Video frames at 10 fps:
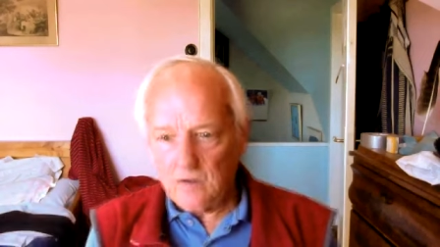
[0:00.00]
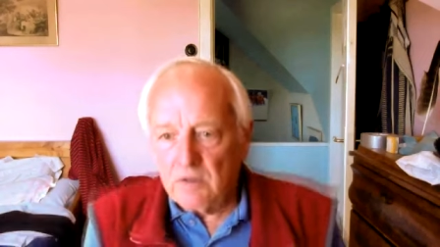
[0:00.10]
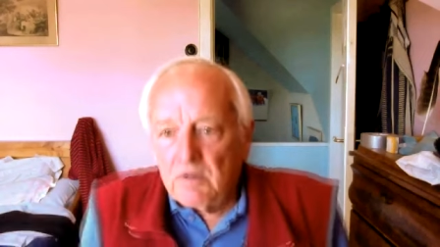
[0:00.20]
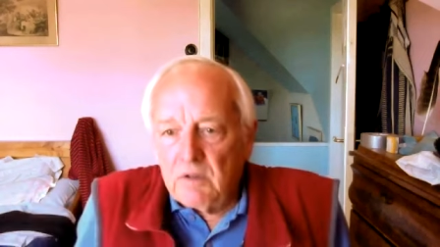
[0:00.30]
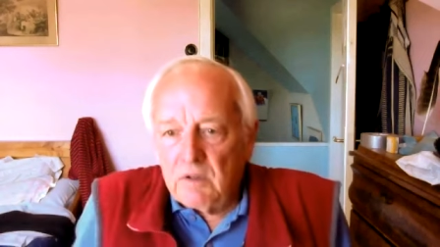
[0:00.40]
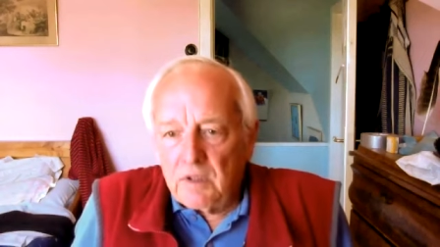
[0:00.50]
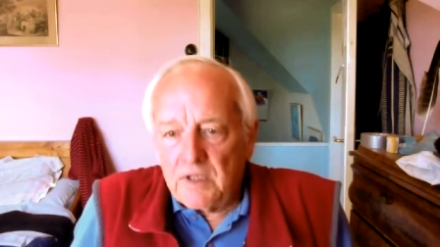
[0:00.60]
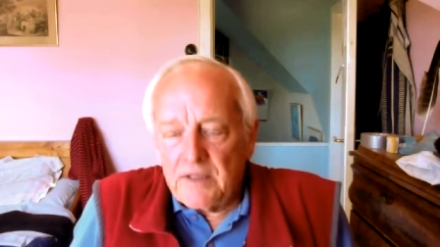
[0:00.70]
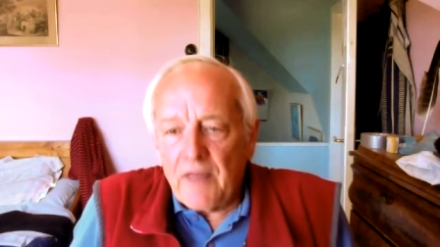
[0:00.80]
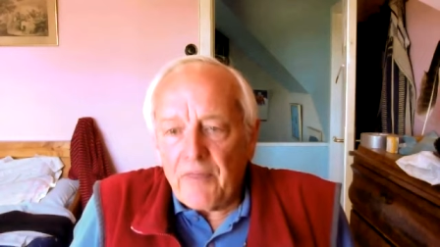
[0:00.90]
So
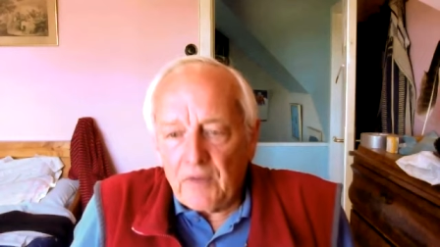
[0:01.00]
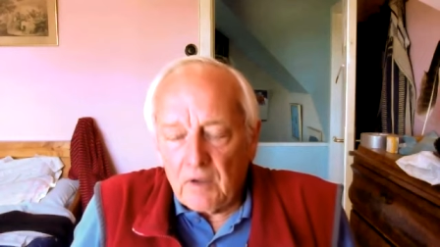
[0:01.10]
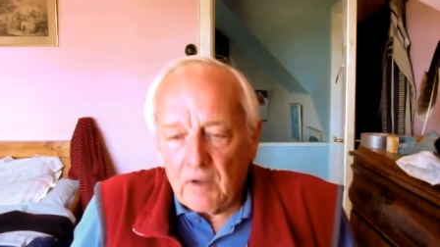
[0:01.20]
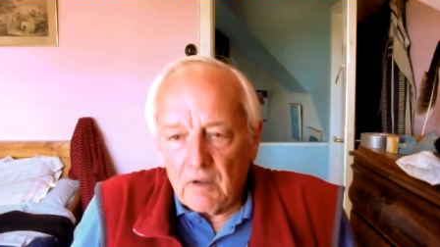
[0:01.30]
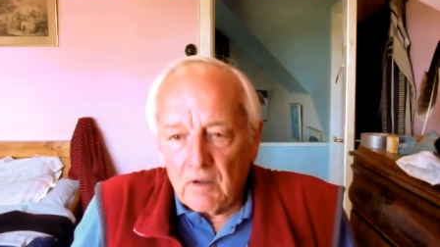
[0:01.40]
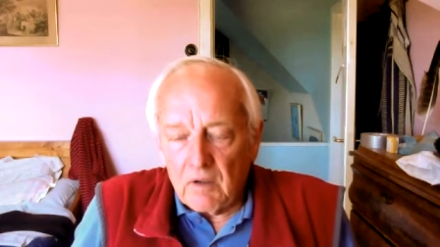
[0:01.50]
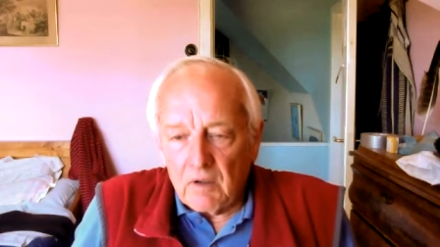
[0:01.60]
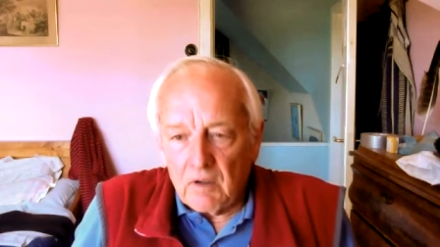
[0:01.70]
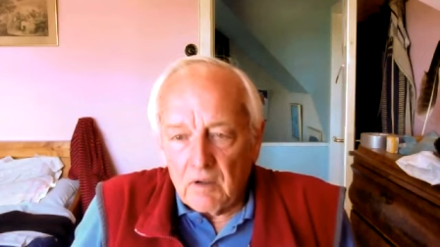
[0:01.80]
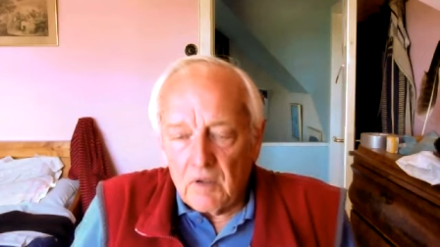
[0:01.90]
that's nothing.
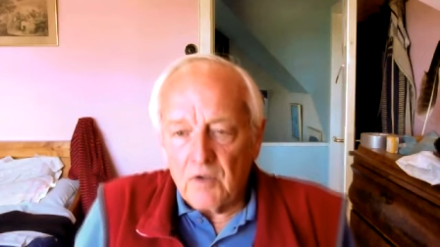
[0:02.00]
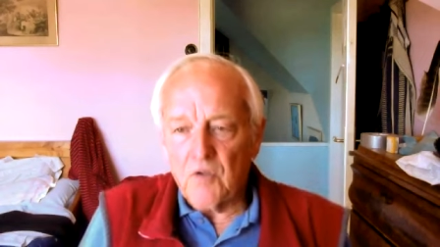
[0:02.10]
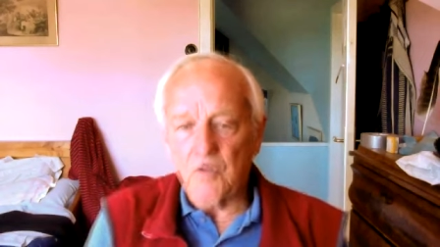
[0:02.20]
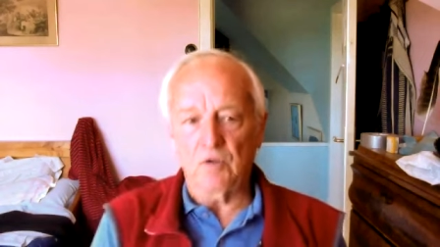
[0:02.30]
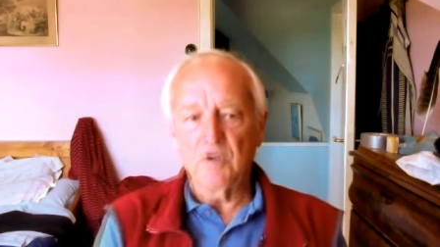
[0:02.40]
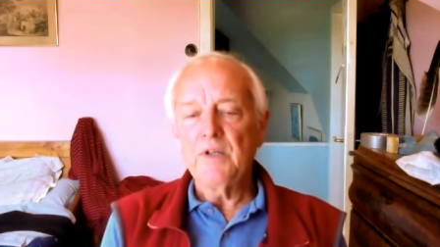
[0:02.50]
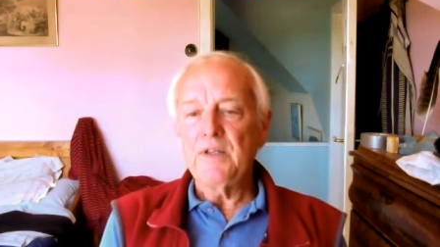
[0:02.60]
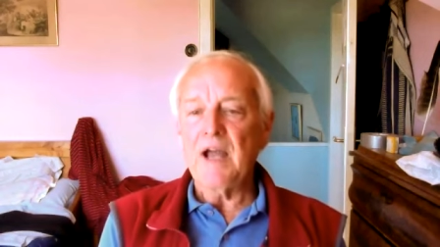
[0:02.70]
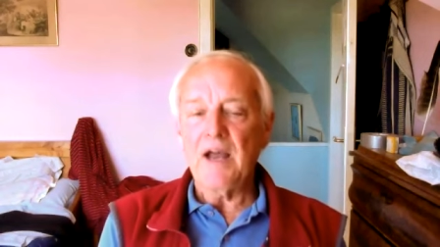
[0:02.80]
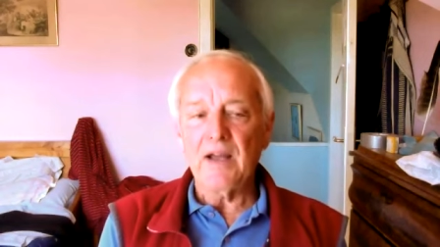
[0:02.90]
So
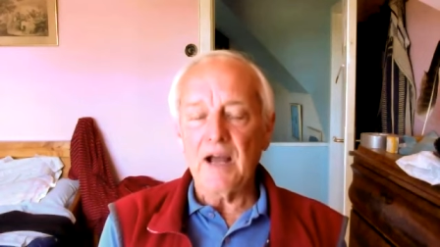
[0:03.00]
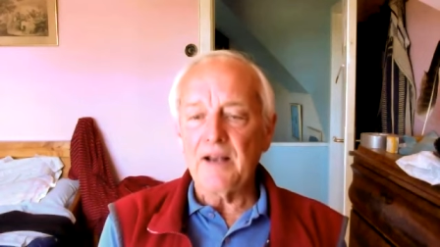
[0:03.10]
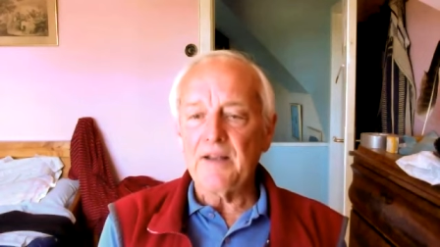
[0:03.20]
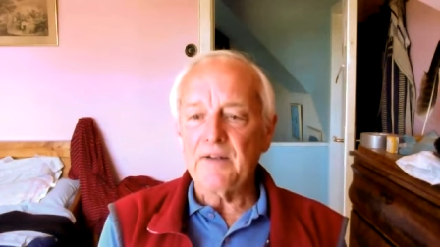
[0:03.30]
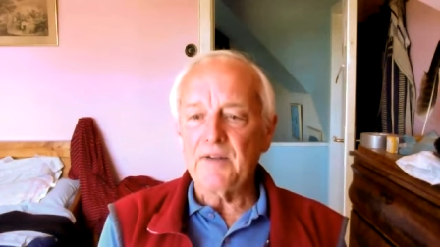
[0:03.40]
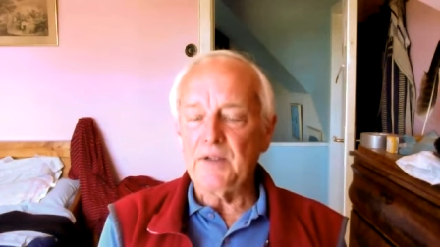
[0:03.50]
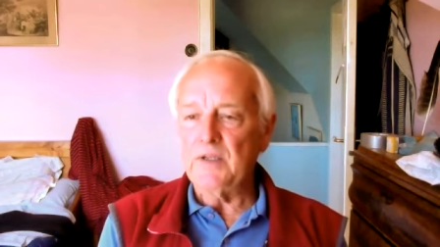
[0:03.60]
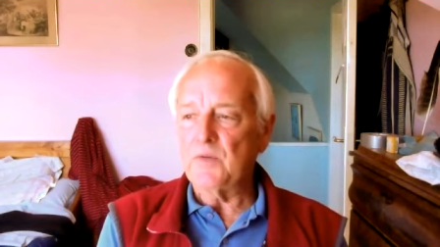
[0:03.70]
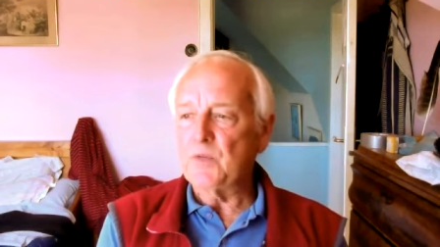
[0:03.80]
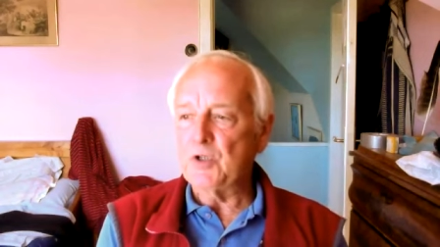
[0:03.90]
the other
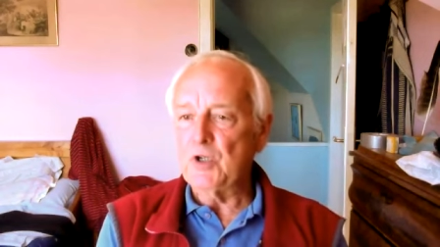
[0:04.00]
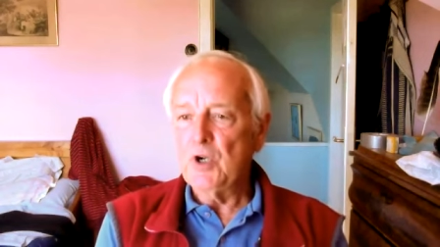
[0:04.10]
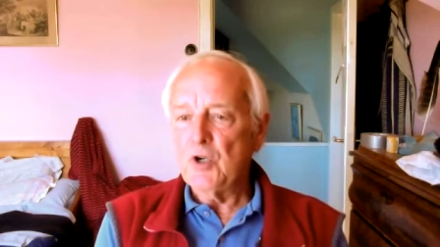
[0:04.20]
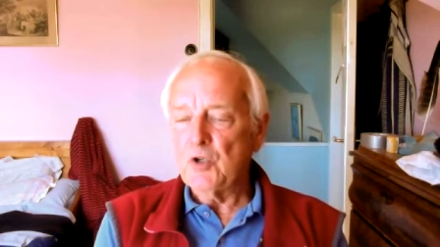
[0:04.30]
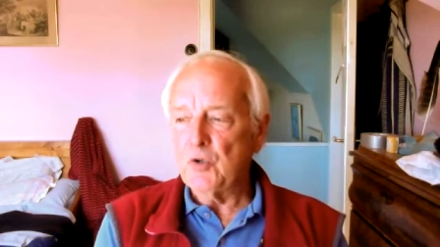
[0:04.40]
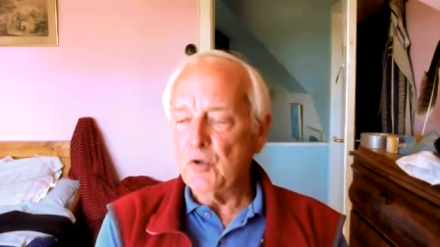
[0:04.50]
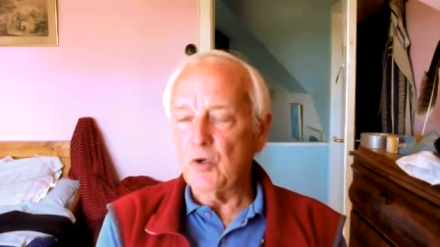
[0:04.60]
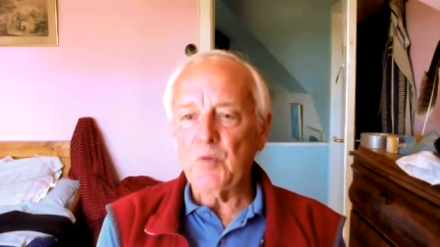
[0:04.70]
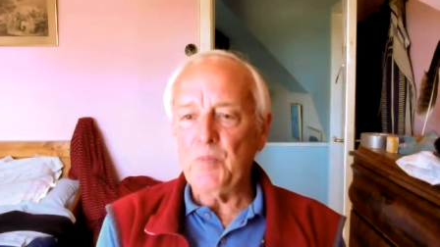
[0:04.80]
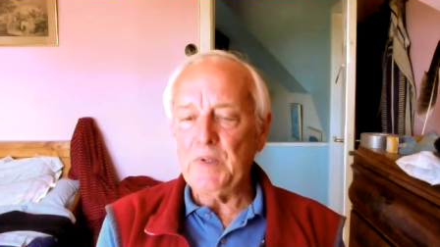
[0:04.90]
thing that we sh should
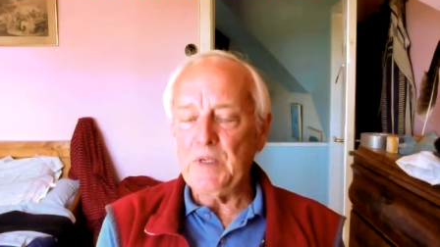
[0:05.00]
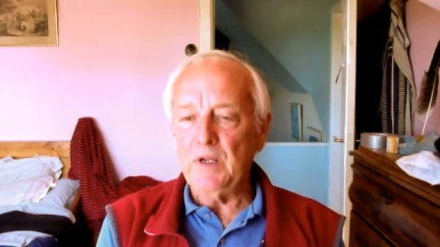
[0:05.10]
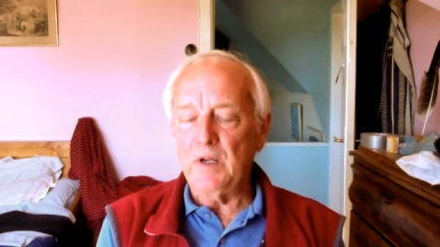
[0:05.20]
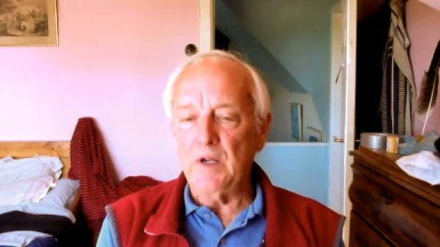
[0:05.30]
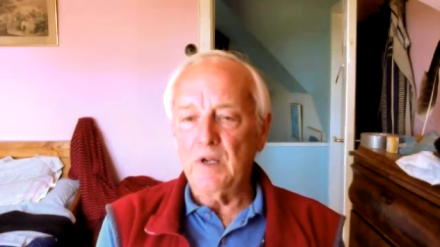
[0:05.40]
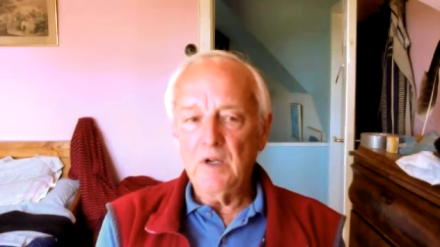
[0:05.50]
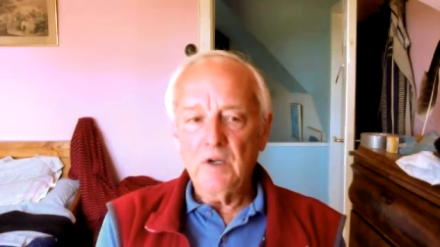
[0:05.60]
not be uh,